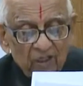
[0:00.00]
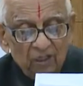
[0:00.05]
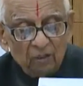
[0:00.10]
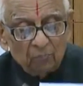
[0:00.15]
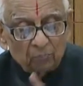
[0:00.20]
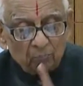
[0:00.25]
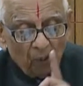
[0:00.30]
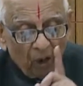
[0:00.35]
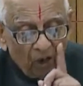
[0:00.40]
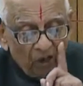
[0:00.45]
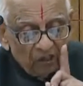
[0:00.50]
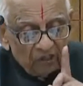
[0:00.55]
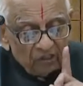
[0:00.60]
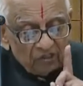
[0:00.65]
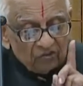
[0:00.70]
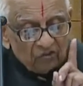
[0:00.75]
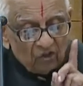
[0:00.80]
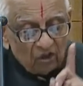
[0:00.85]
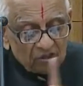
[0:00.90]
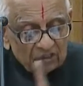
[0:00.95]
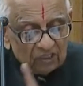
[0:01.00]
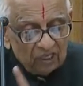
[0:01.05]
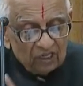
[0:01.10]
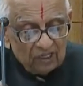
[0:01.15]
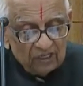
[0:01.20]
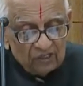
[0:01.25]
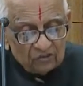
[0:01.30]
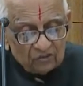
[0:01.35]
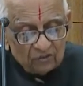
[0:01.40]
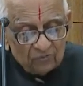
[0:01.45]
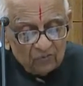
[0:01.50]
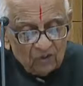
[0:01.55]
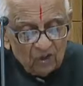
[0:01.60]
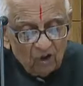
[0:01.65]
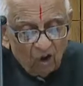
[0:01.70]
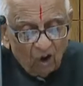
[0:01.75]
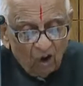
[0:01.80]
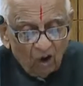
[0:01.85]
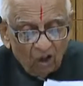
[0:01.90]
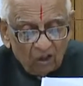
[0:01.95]
In politics are realized
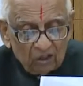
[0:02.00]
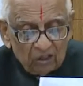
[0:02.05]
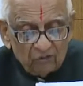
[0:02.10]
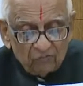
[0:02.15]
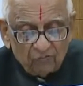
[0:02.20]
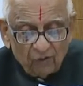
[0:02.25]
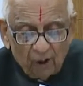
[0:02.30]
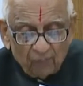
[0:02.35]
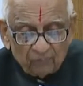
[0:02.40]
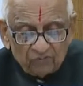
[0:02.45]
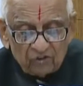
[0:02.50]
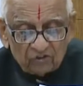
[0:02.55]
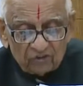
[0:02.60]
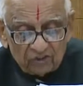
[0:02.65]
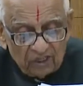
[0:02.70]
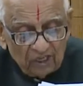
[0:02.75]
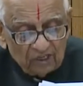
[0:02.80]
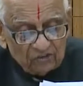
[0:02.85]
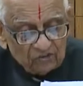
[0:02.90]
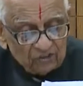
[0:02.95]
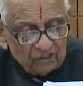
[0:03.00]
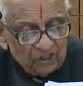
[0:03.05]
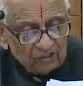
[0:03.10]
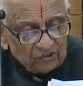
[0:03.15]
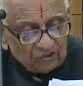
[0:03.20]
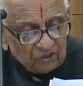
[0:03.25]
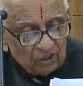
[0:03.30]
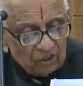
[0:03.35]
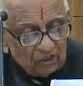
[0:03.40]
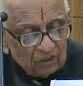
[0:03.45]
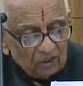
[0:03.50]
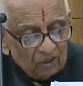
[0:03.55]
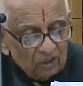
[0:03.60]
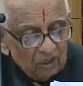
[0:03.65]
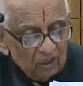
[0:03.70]
all the forms of renunciation.